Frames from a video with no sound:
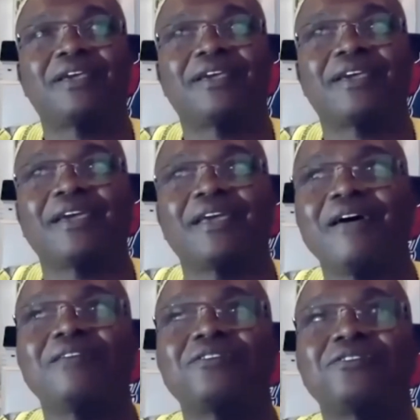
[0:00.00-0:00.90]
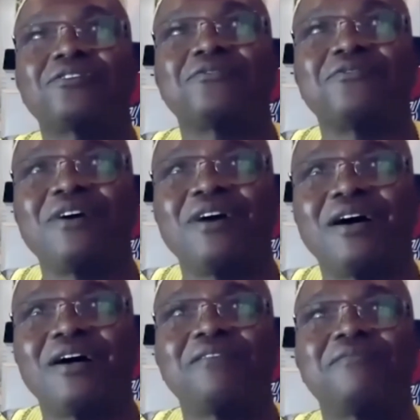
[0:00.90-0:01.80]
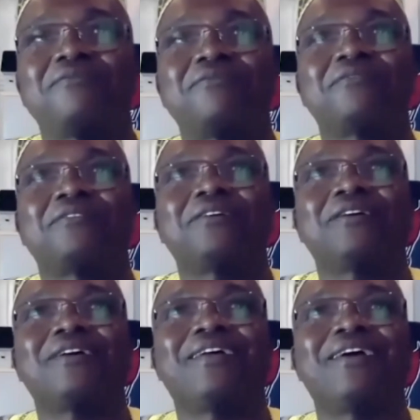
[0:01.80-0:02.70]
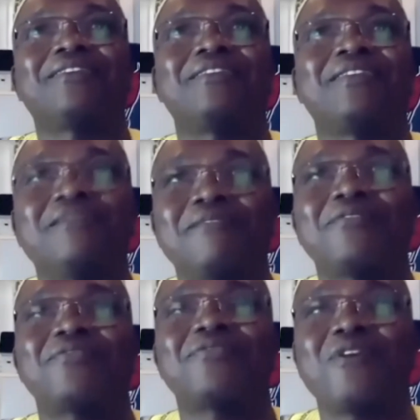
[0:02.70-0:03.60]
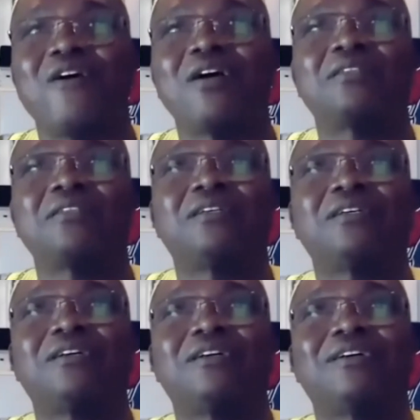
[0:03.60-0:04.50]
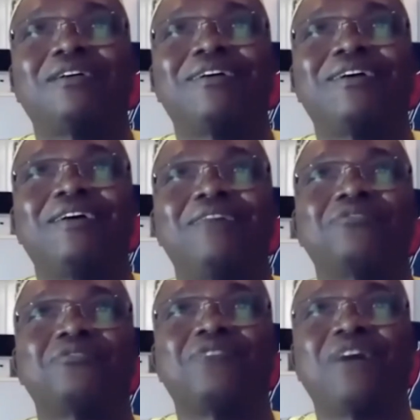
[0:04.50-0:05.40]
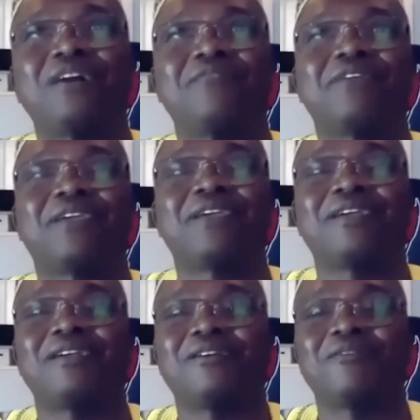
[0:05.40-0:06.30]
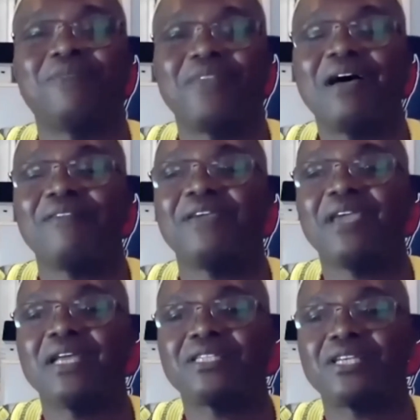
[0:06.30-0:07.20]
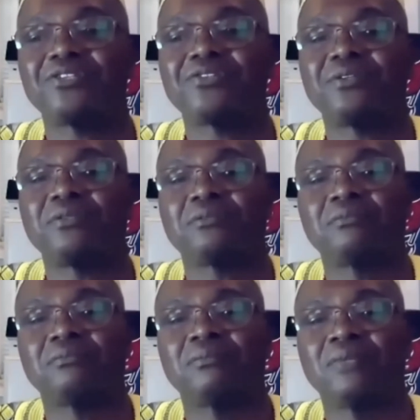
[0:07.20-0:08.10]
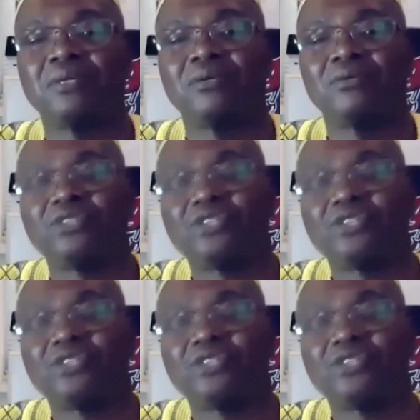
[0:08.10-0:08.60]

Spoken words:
cannot survive and has never thought of surviving without the ancestors, which